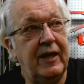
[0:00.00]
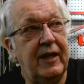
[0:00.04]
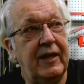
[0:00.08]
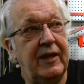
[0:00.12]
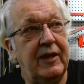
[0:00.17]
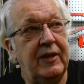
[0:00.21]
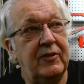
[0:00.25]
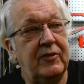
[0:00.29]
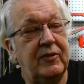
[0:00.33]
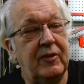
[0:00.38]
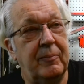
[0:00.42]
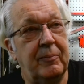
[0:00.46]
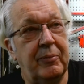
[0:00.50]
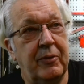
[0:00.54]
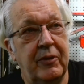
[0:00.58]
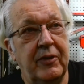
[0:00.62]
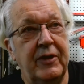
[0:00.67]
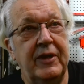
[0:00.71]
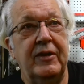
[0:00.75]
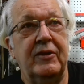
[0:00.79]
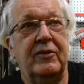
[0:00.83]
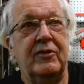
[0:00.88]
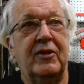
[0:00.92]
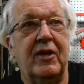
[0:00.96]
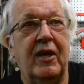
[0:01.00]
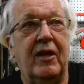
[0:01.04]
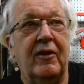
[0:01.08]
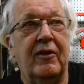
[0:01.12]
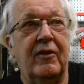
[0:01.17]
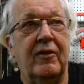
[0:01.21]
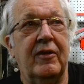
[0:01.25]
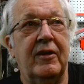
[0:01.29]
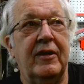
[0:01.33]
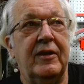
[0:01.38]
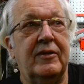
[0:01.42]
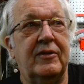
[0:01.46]
It is the prettiest
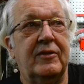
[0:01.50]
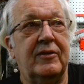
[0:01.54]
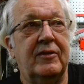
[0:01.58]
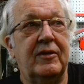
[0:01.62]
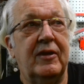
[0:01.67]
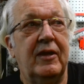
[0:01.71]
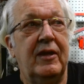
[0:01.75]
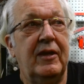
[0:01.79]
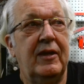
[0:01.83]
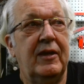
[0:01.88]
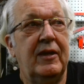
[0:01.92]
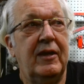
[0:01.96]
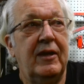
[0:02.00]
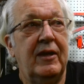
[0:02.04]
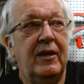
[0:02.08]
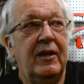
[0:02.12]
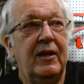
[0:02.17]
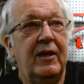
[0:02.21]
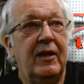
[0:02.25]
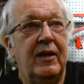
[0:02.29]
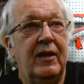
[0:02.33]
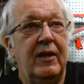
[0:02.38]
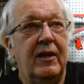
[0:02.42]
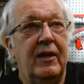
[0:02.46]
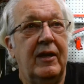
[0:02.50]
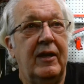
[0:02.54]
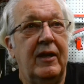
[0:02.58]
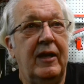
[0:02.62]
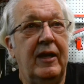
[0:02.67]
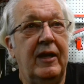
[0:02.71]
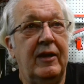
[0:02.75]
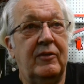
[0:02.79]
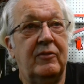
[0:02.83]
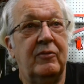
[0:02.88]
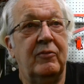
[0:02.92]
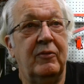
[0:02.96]
color.
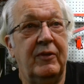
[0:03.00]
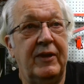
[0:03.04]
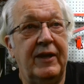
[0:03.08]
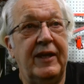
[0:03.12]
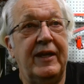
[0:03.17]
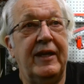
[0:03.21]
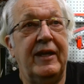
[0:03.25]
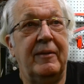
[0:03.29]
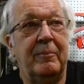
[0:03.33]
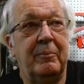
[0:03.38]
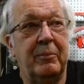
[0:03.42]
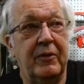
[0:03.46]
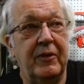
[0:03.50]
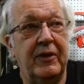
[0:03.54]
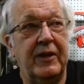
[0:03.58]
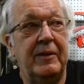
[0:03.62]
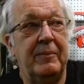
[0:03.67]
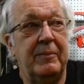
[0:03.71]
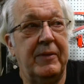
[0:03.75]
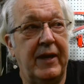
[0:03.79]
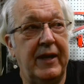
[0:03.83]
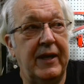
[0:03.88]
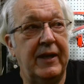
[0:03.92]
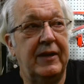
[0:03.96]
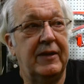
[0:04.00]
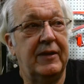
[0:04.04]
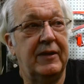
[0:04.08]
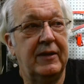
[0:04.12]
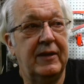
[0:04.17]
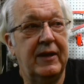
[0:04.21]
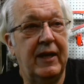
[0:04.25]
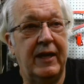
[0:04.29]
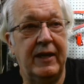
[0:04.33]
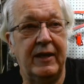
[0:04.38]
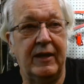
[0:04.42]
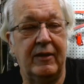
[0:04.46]
It's really a pretty bike,
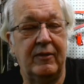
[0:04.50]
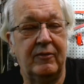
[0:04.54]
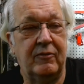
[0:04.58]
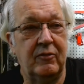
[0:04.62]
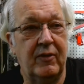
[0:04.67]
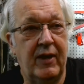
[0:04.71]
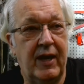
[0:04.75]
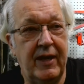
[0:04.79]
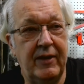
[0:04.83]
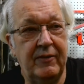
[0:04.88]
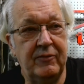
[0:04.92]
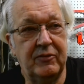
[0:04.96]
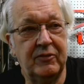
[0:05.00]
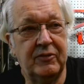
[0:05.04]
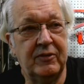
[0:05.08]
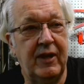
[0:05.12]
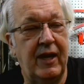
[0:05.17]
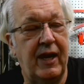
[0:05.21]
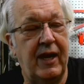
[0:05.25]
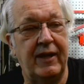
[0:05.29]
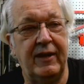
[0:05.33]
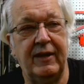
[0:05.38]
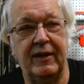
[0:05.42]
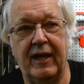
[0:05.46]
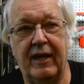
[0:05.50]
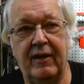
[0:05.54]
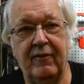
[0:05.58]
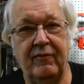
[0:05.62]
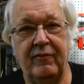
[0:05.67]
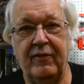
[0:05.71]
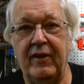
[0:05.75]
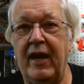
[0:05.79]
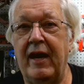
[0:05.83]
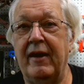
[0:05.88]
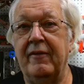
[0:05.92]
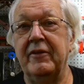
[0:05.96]
and it drives. I
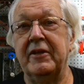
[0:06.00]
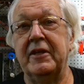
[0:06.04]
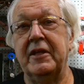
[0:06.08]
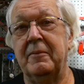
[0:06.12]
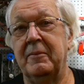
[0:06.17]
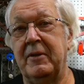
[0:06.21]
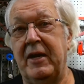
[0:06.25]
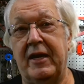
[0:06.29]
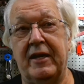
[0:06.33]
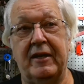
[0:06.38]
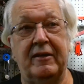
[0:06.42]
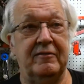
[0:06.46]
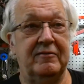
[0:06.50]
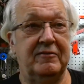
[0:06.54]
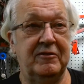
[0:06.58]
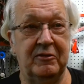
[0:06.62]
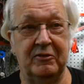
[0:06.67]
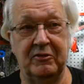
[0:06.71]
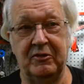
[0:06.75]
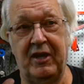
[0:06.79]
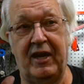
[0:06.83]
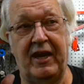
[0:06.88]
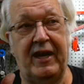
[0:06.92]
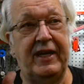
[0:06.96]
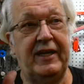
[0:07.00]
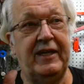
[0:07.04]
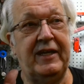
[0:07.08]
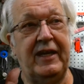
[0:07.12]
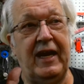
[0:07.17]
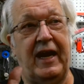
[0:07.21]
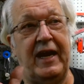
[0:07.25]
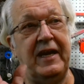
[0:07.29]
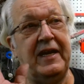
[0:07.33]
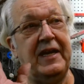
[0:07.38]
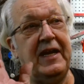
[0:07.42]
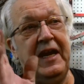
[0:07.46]
love everything about it.
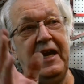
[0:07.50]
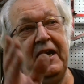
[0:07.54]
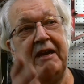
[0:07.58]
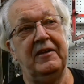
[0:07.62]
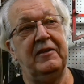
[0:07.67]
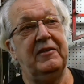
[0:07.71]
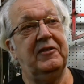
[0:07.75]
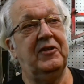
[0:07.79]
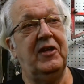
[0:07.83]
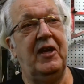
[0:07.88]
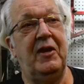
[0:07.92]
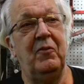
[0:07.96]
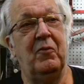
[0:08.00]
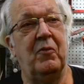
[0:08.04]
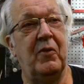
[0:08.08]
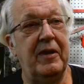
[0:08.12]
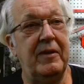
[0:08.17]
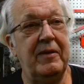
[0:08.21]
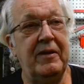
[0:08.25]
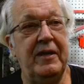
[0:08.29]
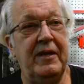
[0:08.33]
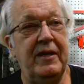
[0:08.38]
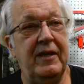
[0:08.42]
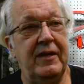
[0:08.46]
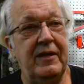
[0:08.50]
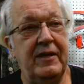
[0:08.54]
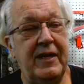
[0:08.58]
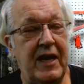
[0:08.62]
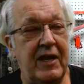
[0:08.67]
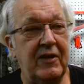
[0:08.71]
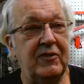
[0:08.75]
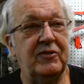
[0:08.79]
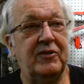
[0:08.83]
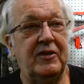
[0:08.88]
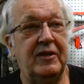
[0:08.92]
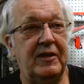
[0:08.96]
I can't say one
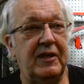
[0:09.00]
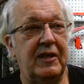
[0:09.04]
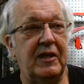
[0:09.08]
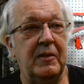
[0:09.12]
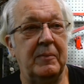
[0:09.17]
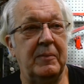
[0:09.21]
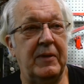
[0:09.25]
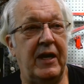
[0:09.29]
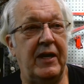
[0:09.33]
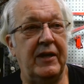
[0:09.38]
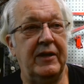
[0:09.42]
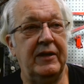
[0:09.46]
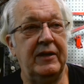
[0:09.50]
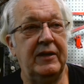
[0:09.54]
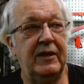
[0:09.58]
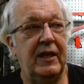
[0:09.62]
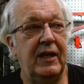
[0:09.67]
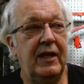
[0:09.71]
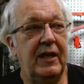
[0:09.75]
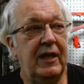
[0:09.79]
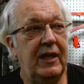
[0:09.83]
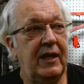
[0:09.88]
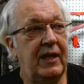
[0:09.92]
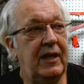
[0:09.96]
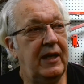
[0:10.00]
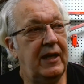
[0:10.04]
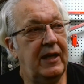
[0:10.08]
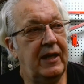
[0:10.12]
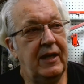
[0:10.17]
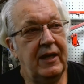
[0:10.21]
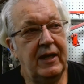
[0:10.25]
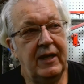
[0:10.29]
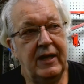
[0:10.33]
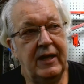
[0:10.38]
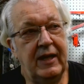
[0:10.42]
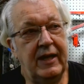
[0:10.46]
nasty thing about it,
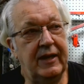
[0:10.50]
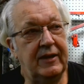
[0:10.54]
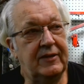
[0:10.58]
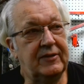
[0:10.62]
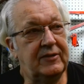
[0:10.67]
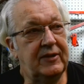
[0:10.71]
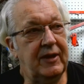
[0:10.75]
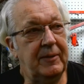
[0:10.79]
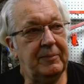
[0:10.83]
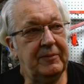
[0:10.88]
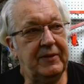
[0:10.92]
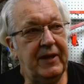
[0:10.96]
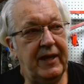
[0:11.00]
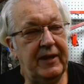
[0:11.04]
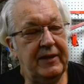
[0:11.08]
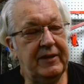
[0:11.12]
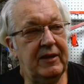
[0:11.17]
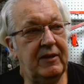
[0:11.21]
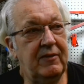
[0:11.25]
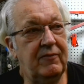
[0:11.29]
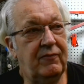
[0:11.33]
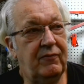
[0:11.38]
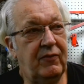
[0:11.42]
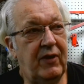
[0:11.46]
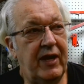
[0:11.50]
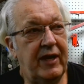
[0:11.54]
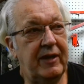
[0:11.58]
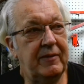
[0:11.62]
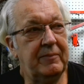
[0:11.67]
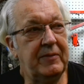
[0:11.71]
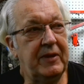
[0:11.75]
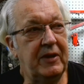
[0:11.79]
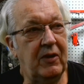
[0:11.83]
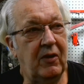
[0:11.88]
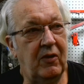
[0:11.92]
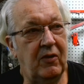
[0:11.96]
except that thing fought
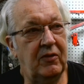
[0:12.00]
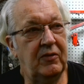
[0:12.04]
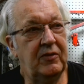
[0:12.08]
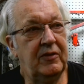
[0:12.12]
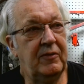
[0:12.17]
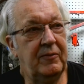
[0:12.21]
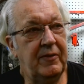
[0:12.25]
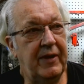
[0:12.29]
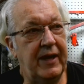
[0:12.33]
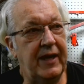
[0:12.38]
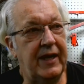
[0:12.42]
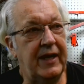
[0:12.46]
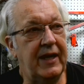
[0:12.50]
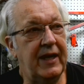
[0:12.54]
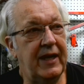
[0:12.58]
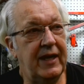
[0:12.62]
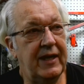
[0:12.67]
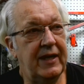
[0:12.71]
me all the way.